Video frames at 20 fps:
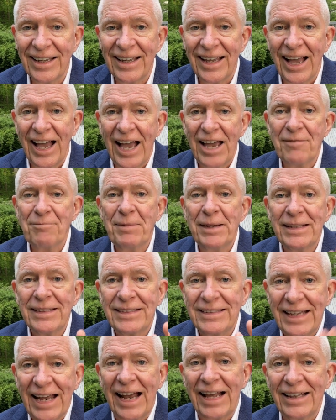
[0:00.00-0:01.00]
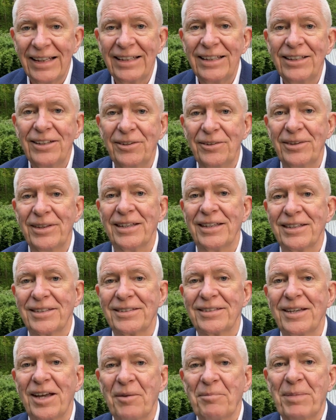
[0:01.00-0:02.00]
I've been telling you
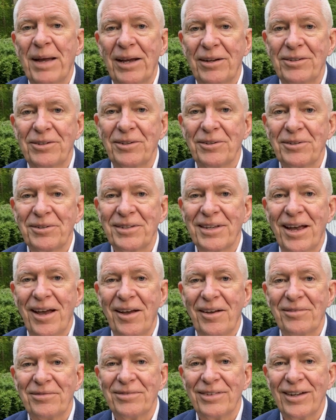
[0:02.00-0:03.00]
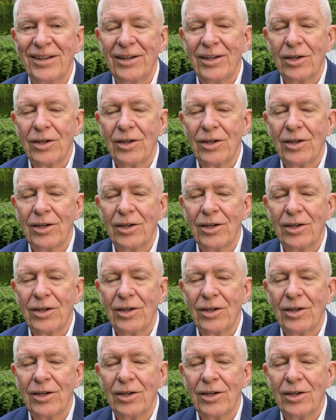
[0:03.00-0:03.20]
this about yourself?